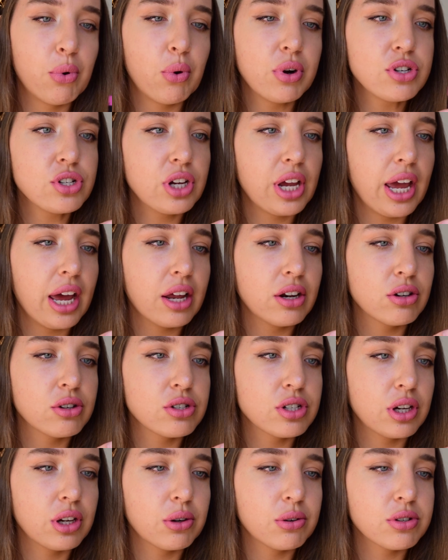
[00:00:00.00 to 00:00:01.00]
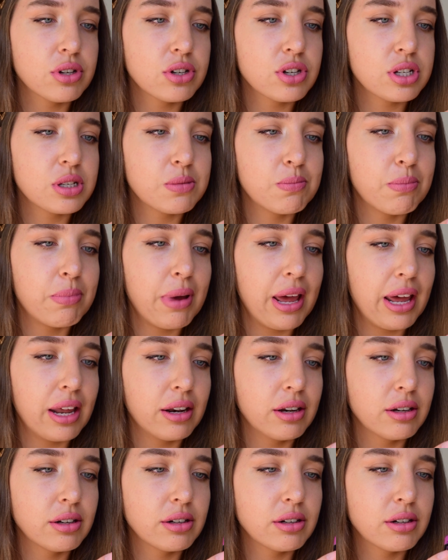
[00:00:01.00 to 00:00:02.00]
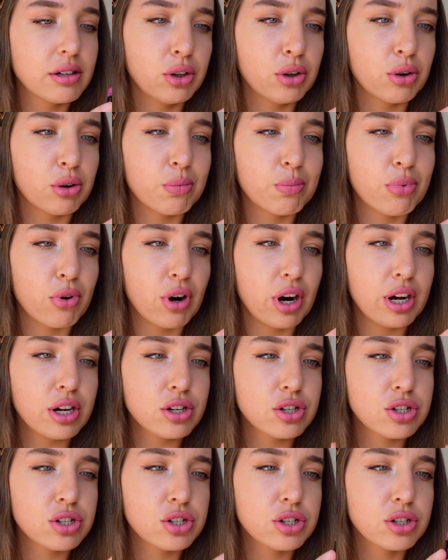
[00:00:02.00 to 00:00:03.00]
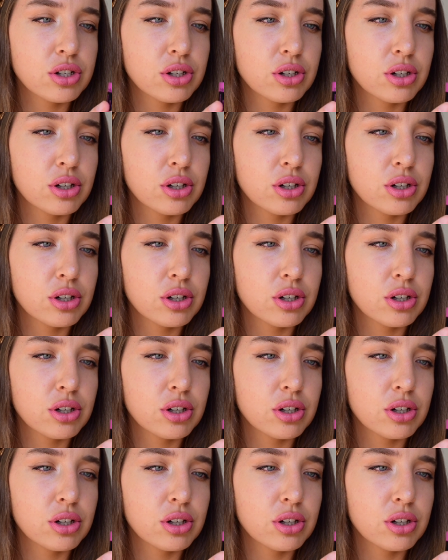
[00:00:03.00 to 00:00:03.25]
what you can do is you can also just bend your brush